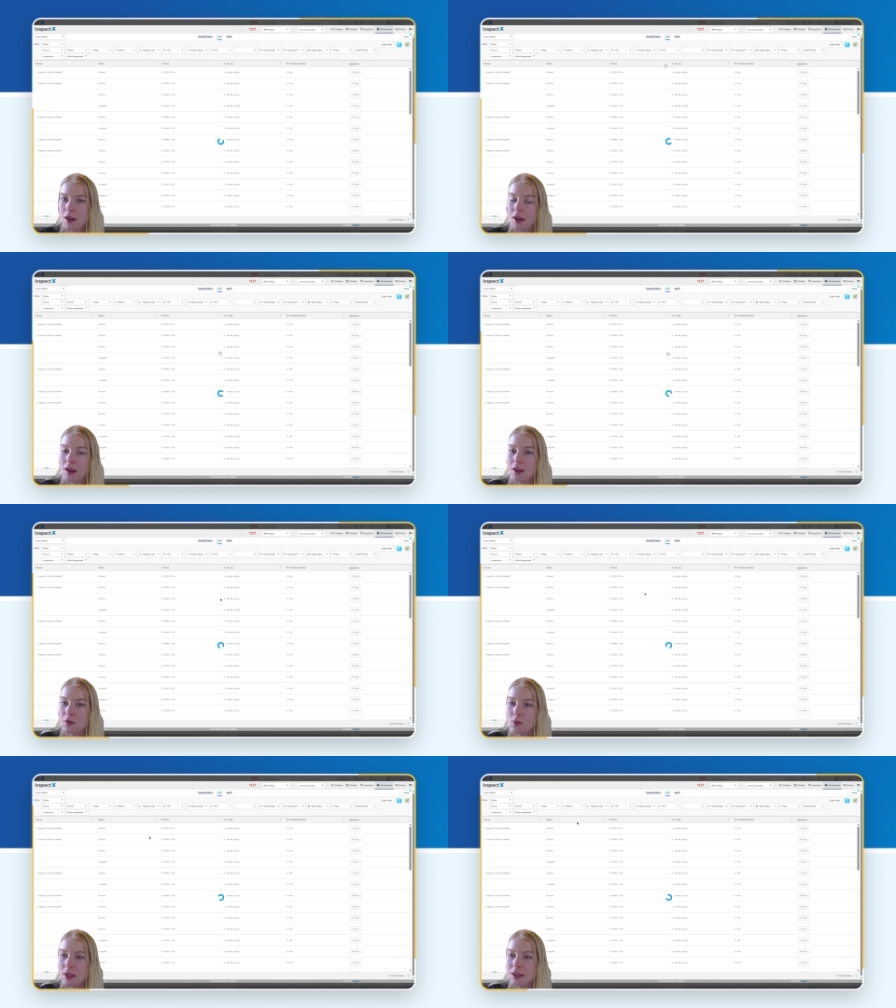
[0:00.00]

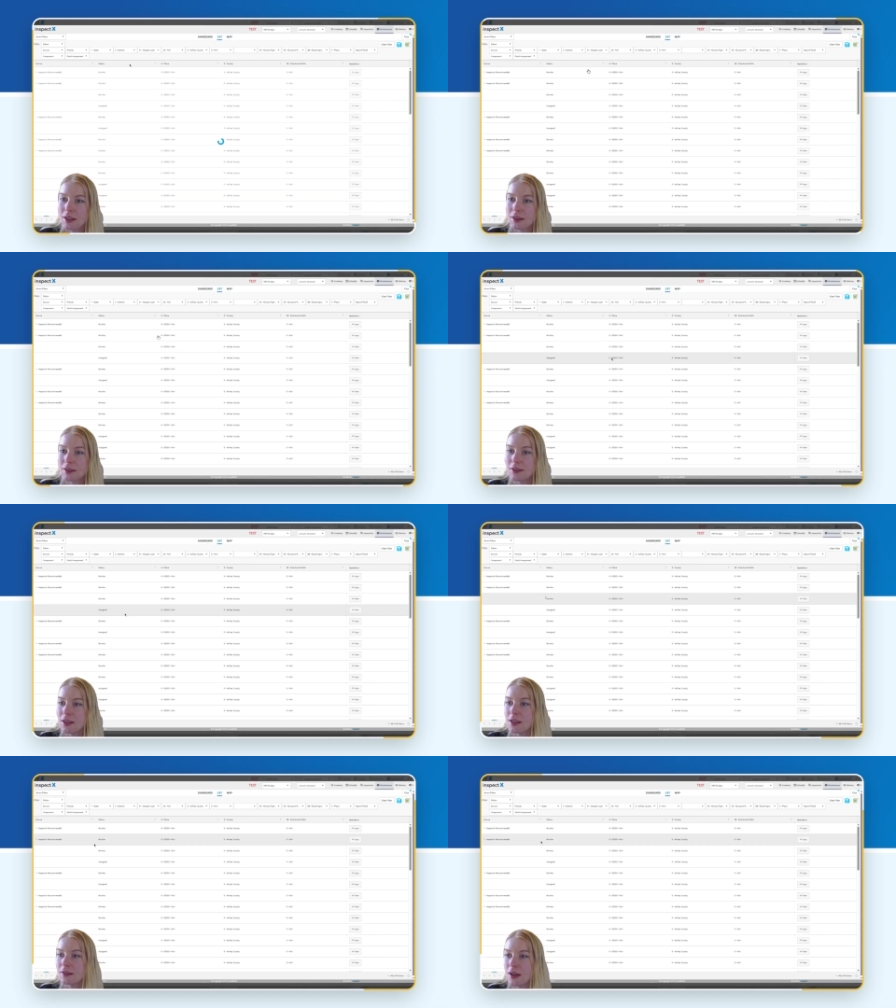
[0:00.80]
And we can get the
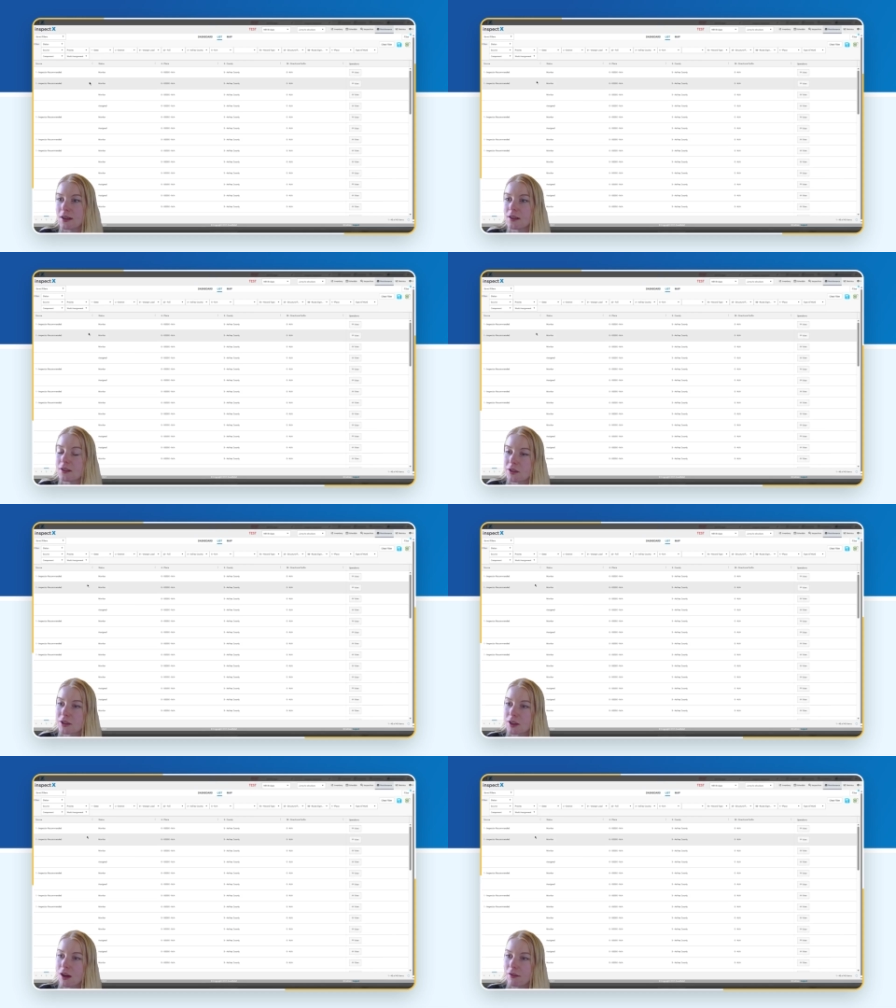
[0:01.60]

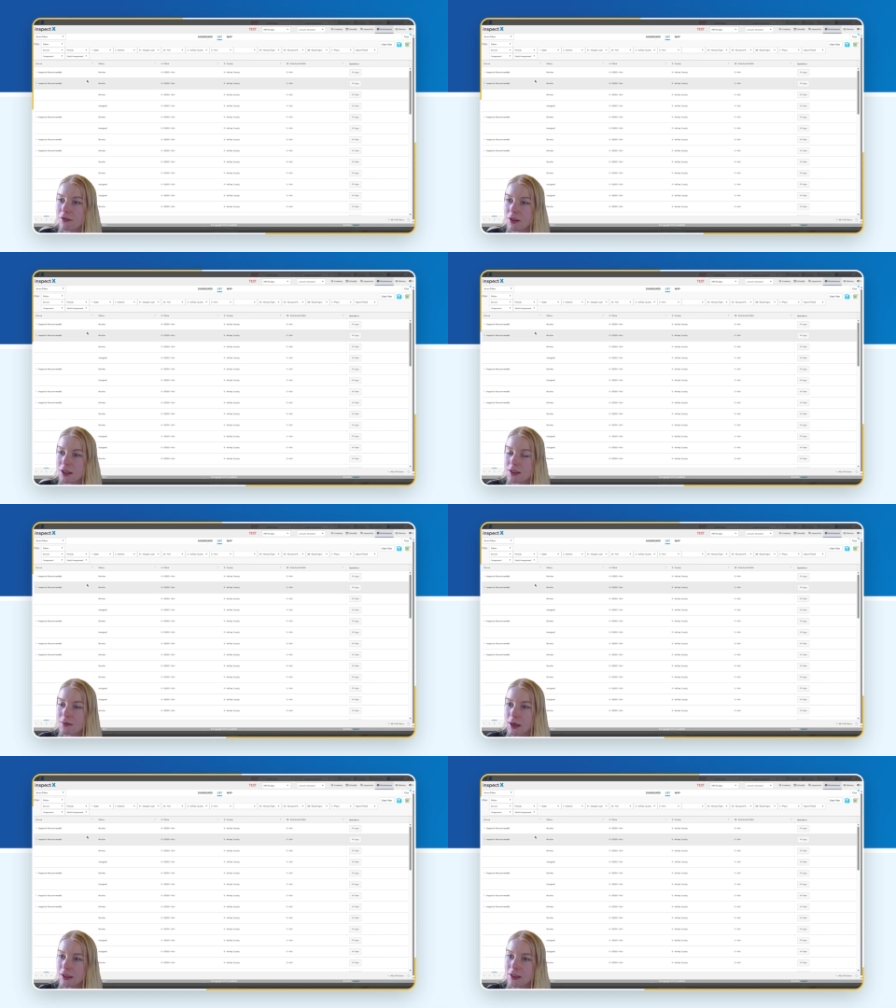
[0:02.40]
details of these
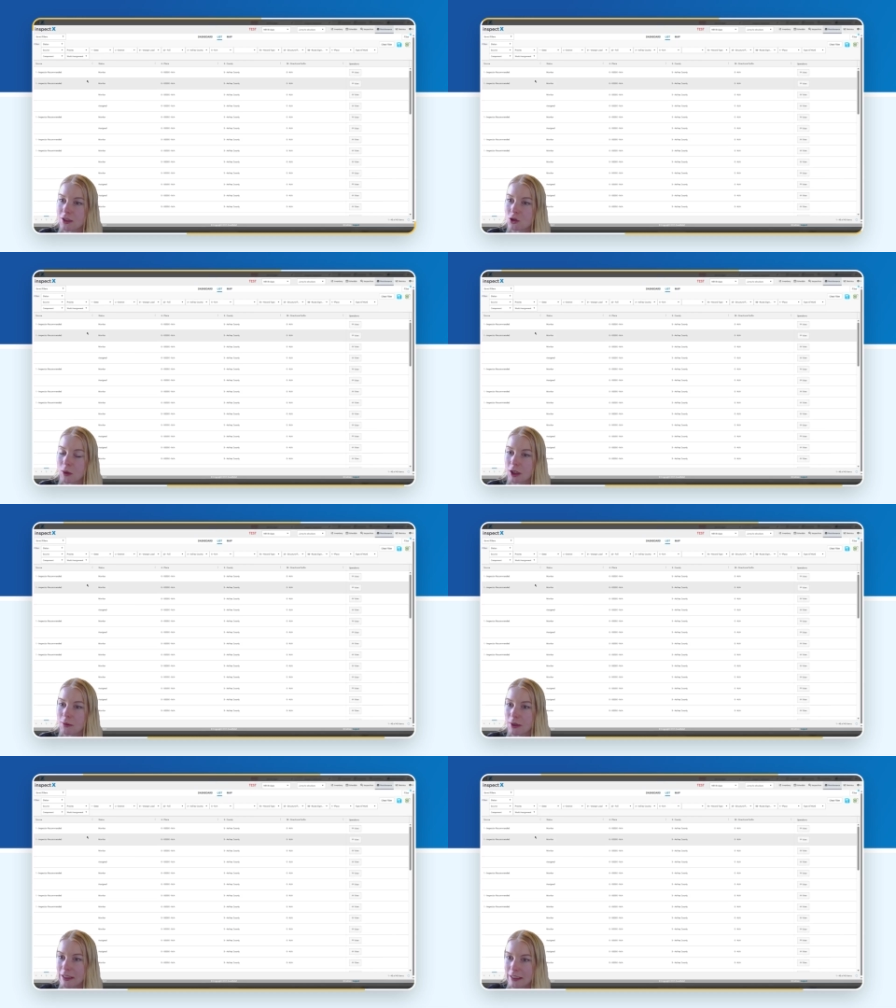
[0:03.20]
maintenance
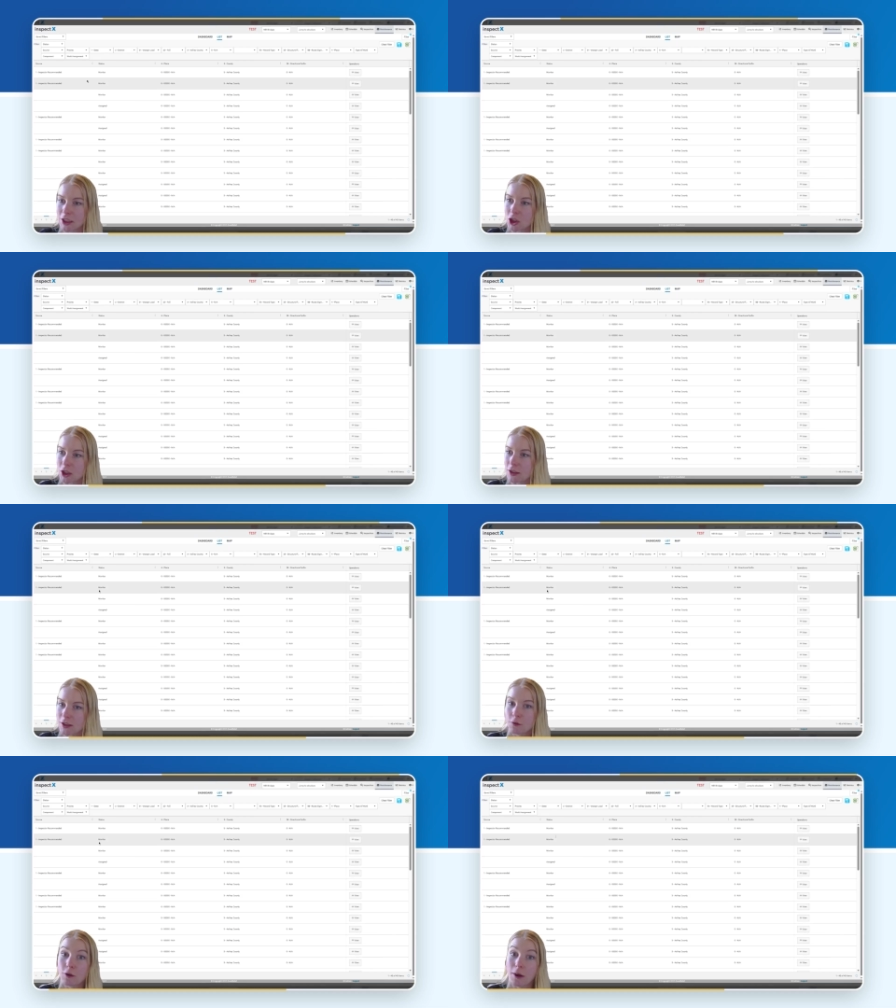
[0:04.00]

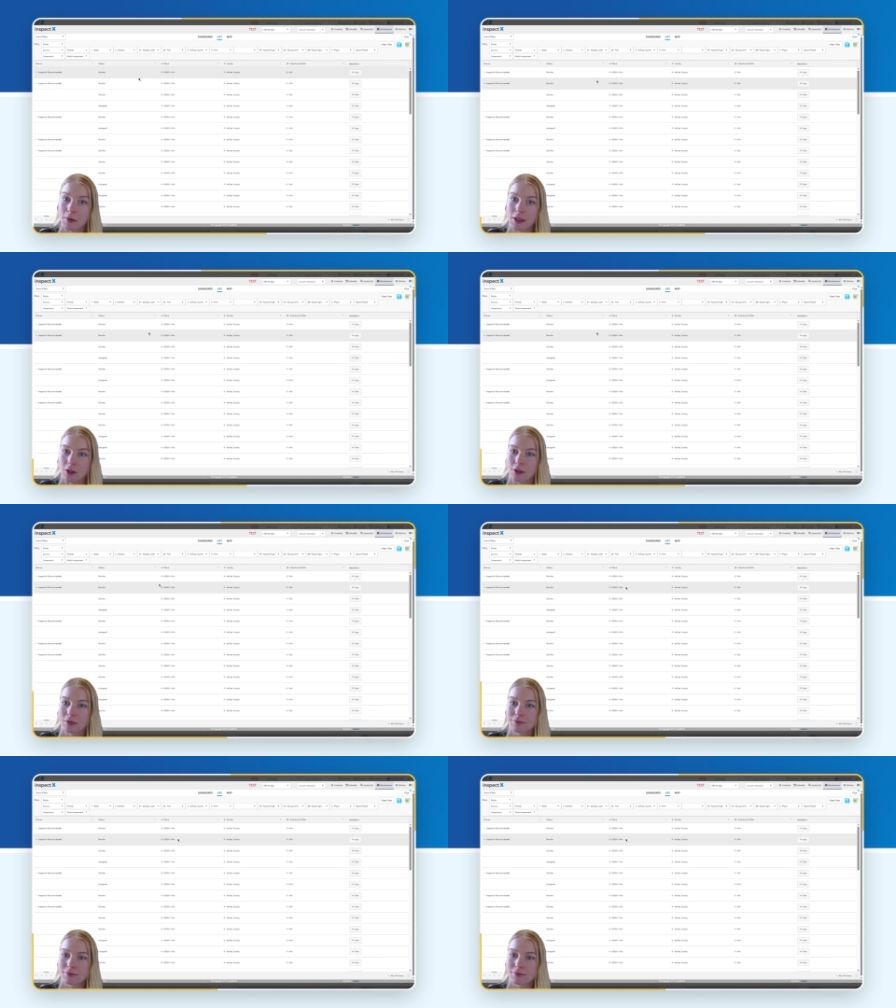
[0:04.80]
recommendations from here.